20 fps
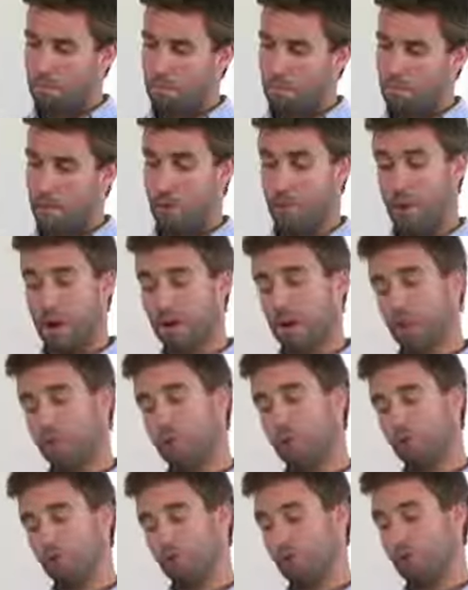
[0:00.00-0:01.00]
Now, perhaps
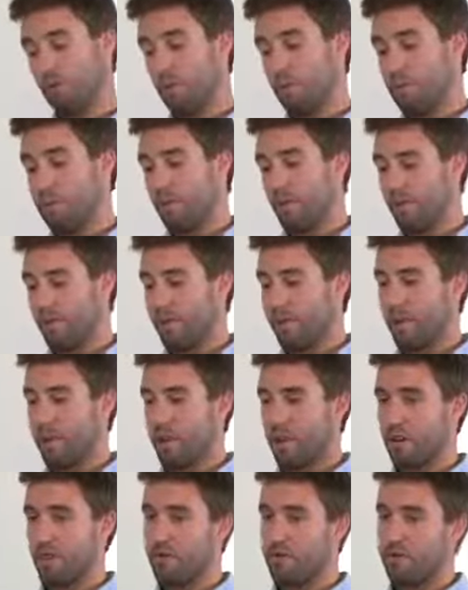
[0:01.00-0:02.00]
the most important
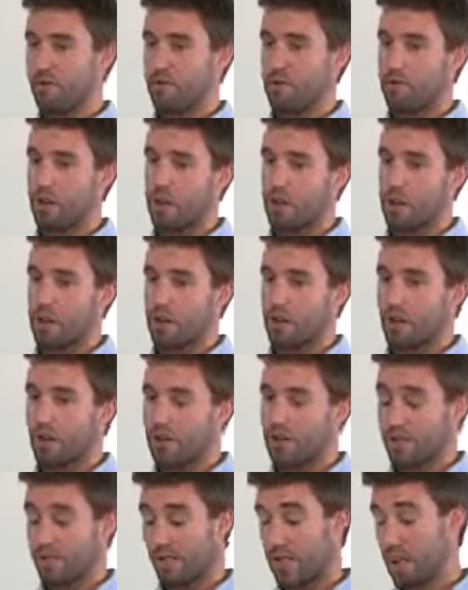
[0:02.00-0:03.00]
thing of
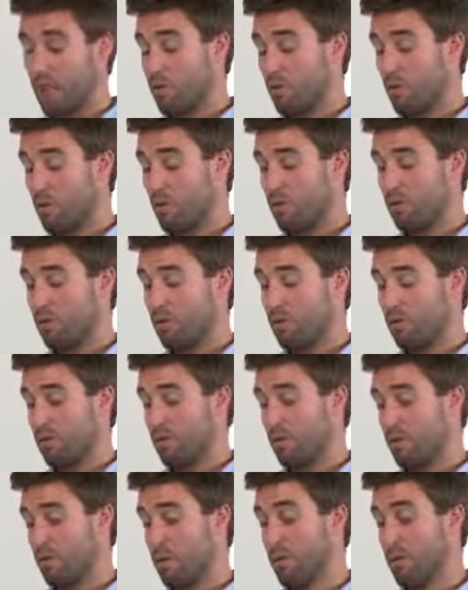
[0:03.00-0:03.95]
this day was the